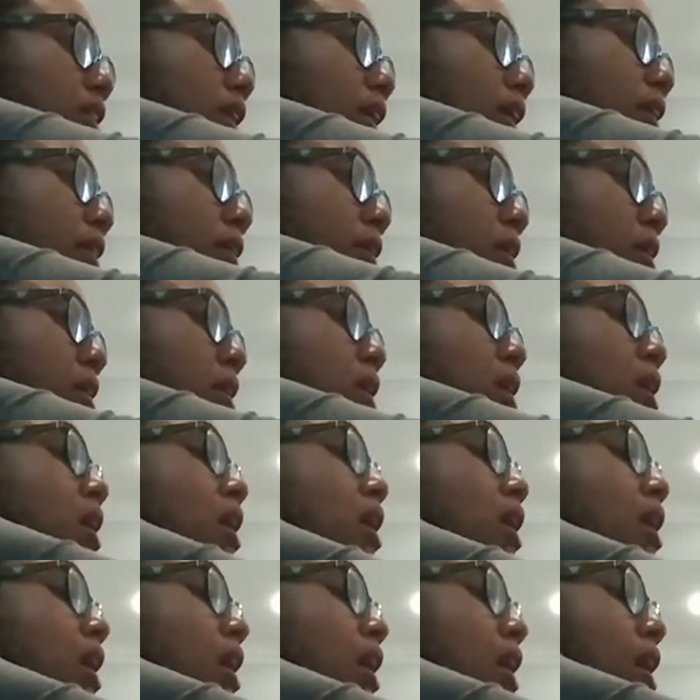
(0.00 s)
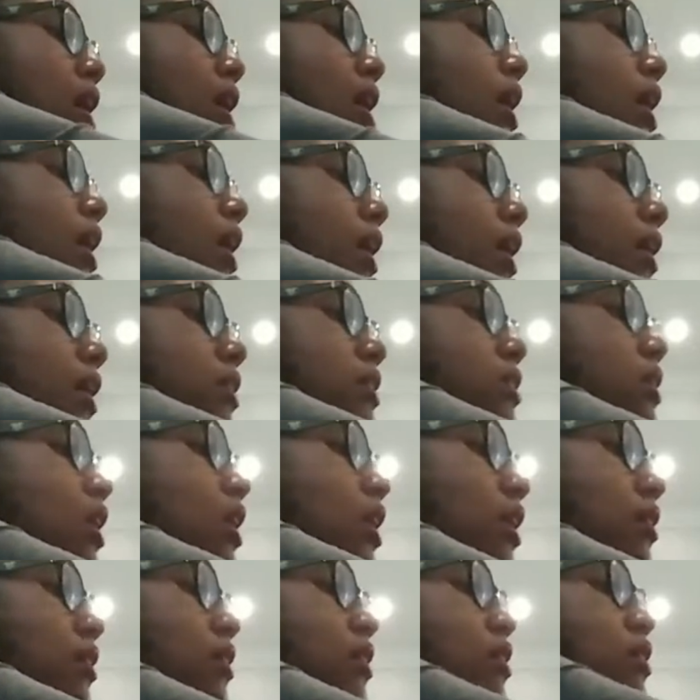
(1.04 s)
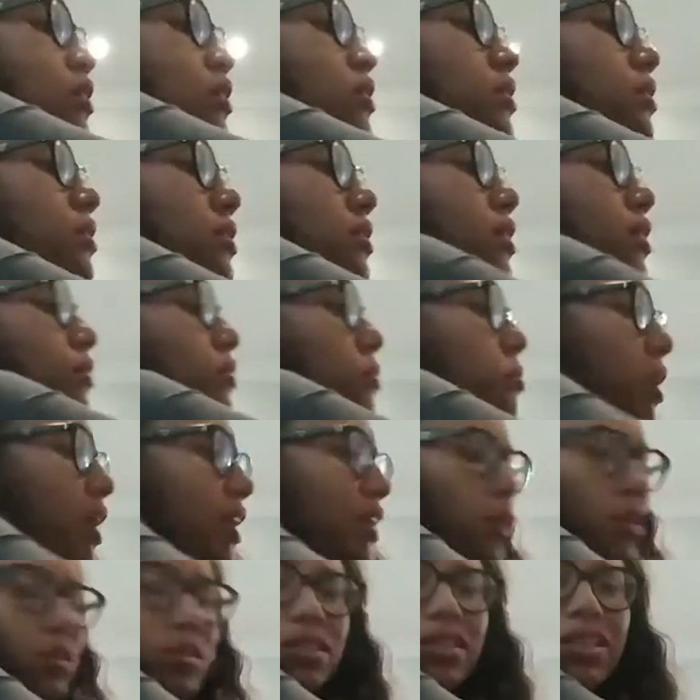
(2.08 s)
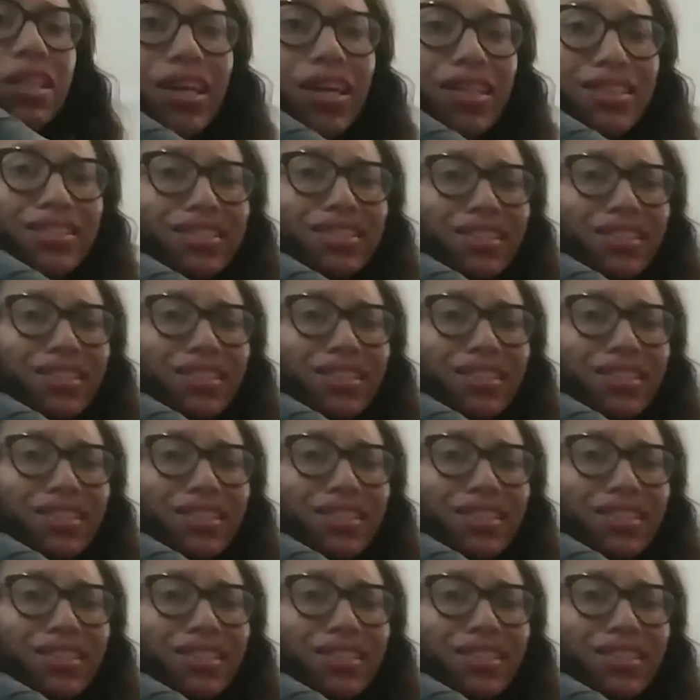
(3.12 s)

day, and uh, never mind all this cutting